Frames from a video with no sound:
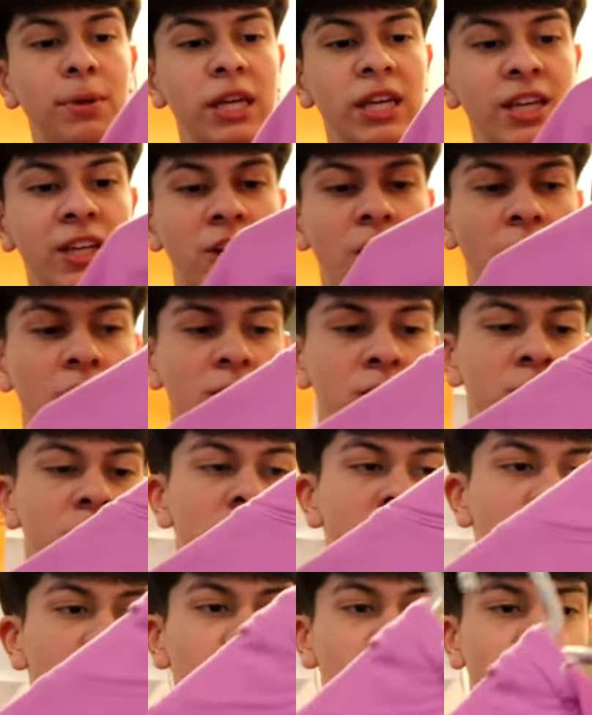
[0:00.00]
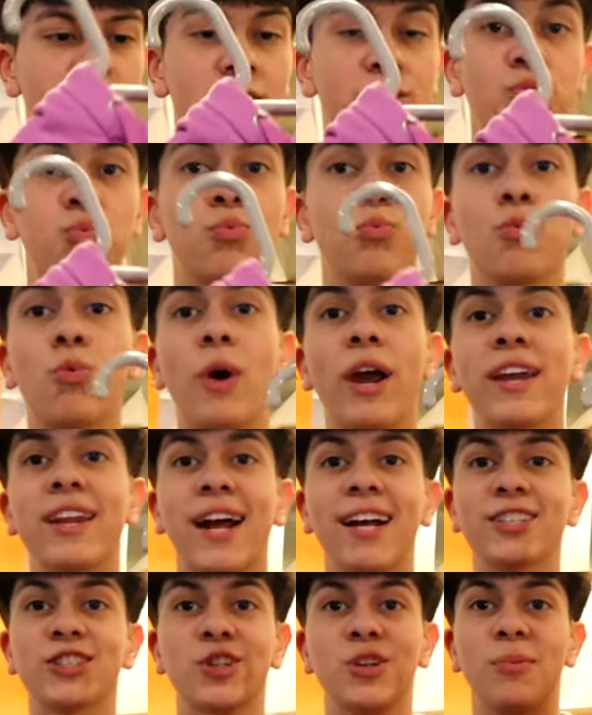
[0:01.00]
pink color. It's way
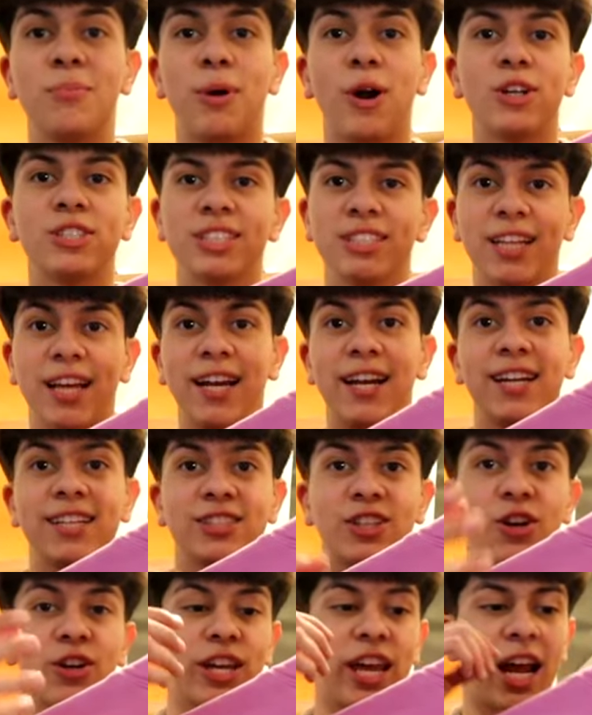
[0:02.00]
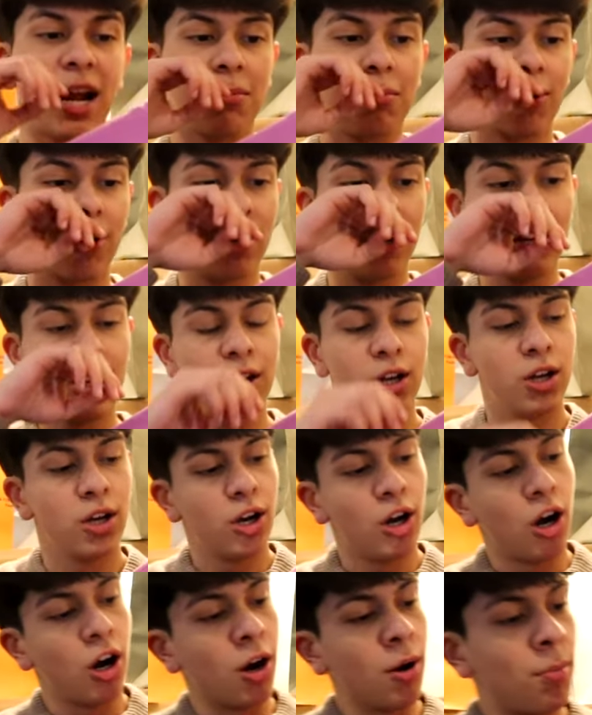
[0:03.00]
nicer in person than it is on camera.
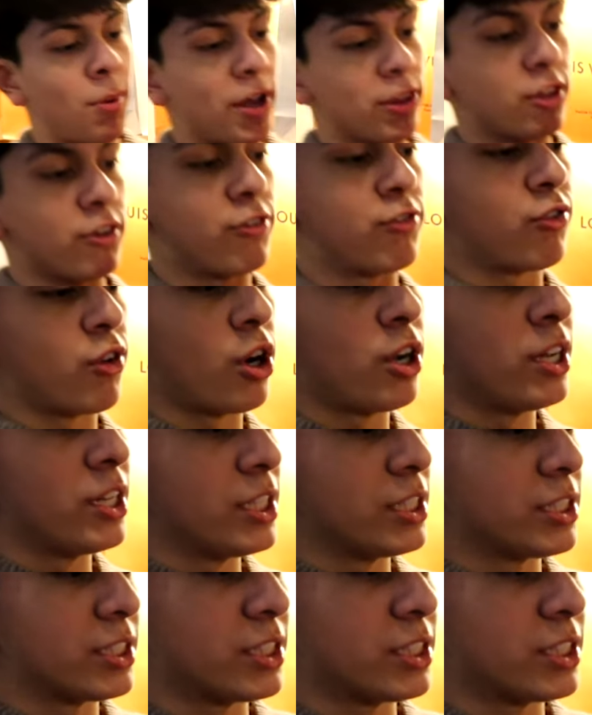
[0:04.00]
At the front it